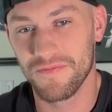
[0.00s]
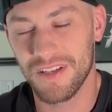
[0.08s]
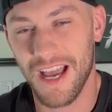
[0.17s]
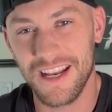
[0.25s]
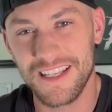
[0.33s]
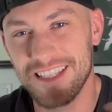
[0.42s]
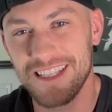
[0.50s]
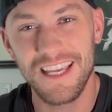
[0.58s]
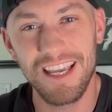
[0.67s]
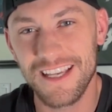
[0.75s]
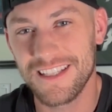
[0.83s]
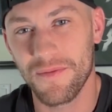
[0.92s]
kind of
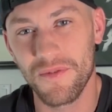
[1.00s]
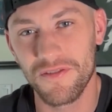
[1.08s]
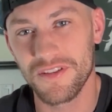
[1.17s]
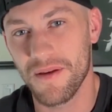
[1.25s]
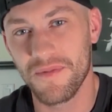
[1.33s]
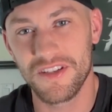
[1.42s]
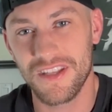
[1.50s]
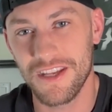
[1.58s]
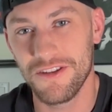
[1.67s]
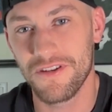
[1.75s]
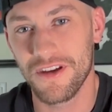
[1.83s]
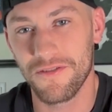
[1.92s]
seeing some of those images that
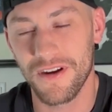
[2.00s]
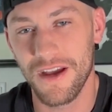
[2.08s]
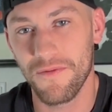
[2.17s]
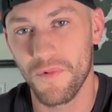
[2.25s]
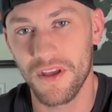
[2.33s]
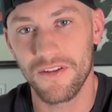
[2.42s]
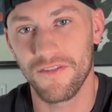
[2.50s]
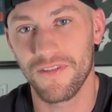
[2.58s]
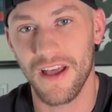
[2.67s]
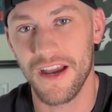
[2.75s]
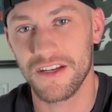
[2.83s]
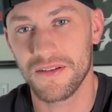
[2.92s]
you can create with your
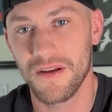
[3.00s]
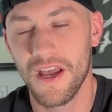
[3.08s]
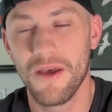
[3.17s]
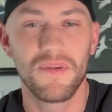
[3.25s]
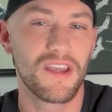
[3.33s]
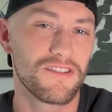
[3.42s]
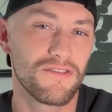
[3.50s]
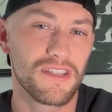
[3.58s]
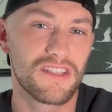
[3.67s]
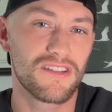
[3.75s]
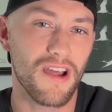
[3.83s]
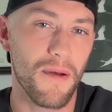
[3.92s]
flash. Because you
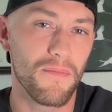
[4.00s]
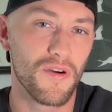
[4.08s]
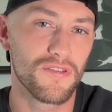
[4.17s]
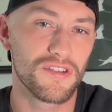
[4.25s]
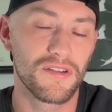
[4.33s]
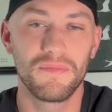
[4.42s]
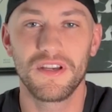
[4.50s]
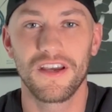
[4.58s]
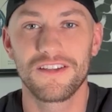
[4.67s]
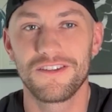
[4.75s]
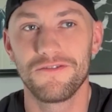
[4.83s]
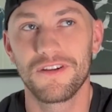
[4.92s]
can stop motion,
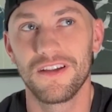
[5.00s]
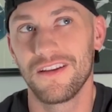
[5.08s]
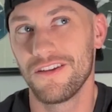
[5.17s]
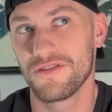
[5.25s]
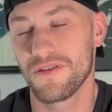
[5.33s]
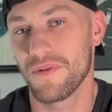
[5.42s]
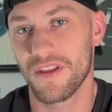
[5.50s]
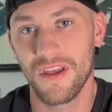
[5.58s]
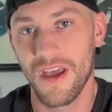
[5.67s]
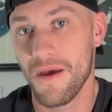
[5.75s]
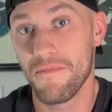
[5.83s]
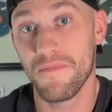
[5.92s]
because you can use it with
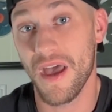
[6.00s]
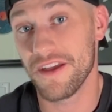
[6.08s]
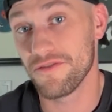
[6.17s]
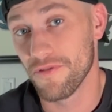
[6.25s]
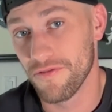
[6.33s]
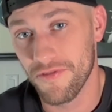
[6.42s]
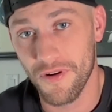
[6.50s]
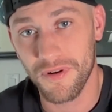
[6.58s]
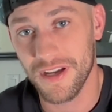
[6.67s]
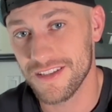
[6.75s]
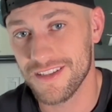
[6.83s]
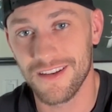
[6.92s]
manual
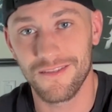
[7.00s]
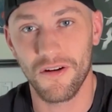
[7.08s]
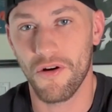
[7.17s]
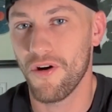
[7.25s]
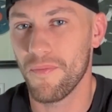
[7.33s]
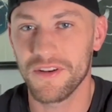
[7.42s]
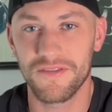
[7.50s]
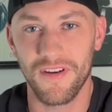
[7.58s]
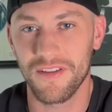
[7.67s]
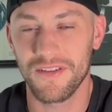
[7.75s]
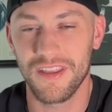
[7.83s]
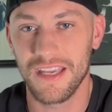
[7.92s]
focus and a whole bunch of
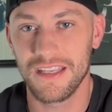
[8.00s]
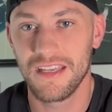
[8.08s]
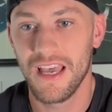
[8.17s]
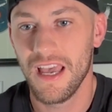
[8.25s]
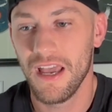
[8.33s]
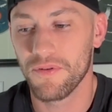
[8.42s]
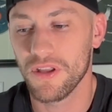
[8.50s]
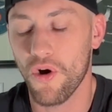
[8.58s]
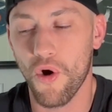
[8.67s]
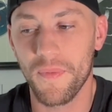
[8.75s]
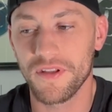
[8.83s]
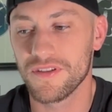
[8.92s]
other things, it really
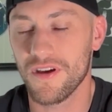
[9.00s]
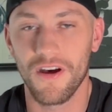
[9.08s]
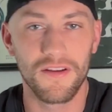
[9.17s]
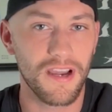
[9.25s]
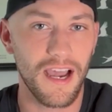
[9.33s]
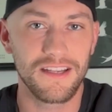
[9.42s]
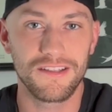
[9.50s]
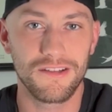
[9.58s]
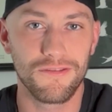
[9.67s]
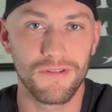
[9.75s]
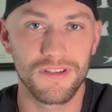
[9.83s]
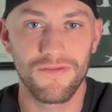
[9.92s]
opens all kinds of
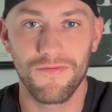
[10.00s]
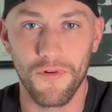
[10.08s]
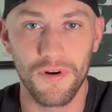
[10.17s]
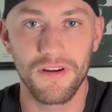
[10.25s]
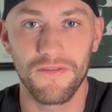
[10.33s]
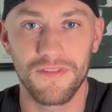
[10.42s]
doors for your